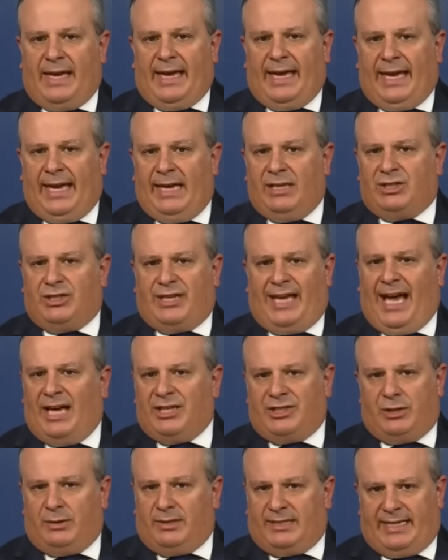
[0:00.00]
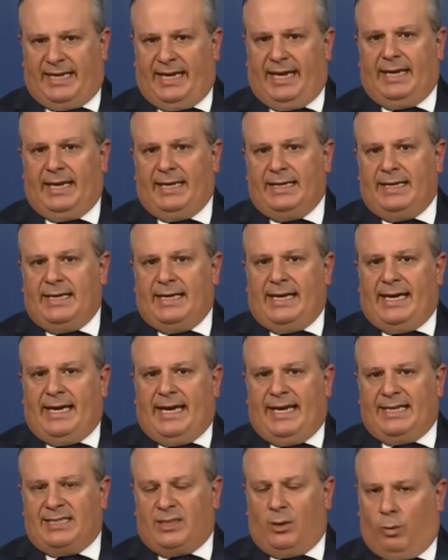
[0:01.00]
Each casualty
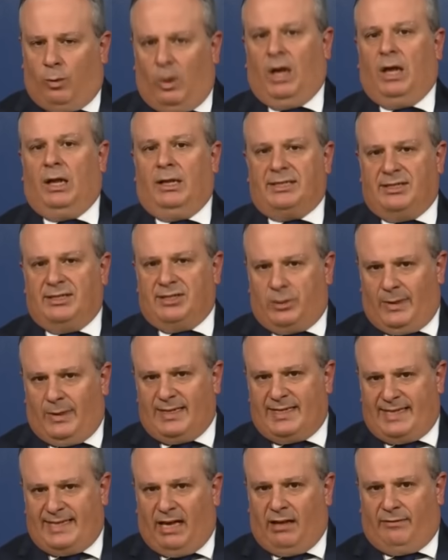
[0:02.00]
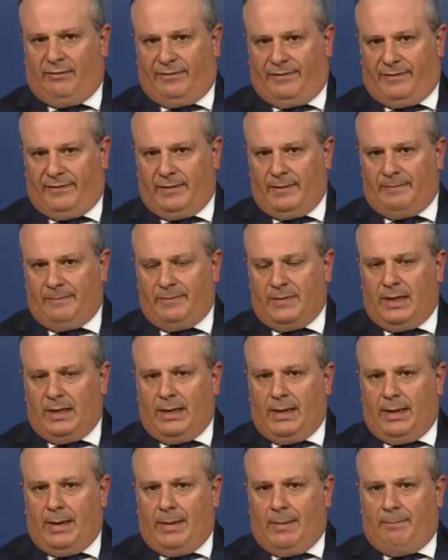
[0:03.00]
is a world unto itself.
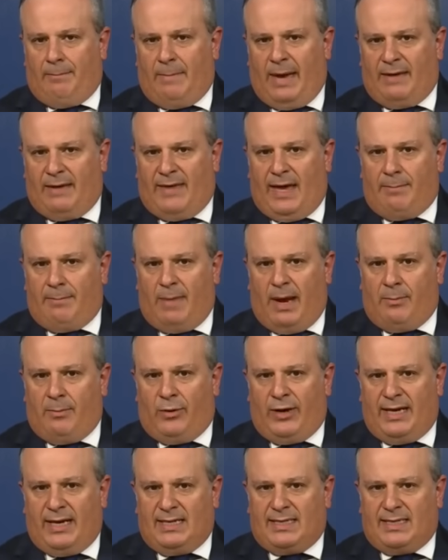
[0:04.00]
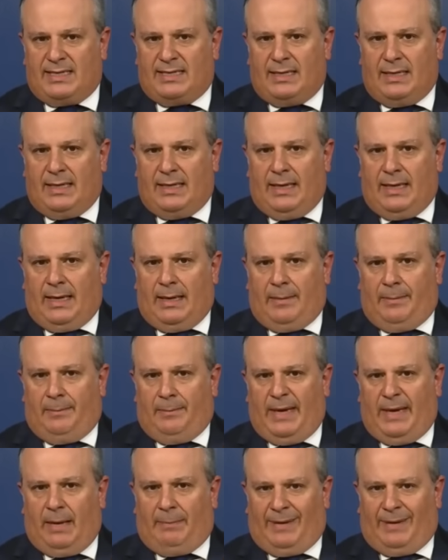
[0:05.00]
May their memories
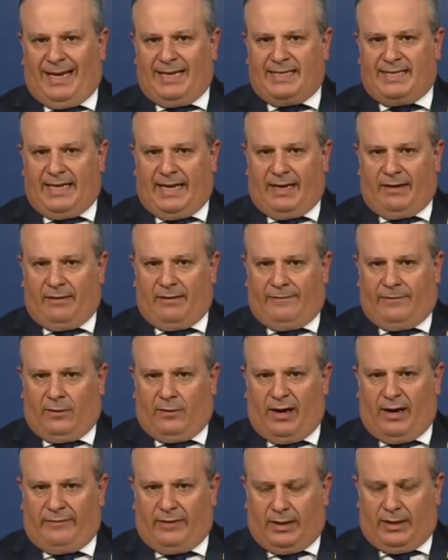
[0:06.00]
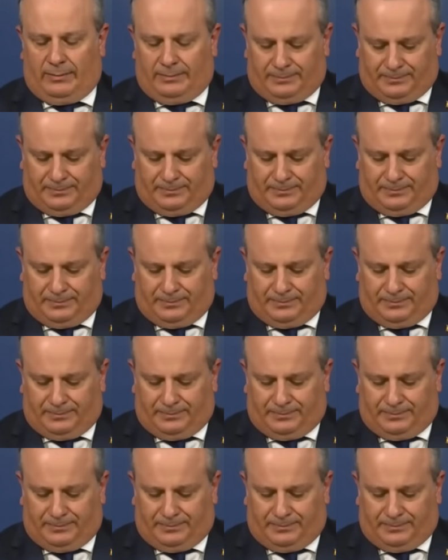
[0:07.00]
be a blessing forever.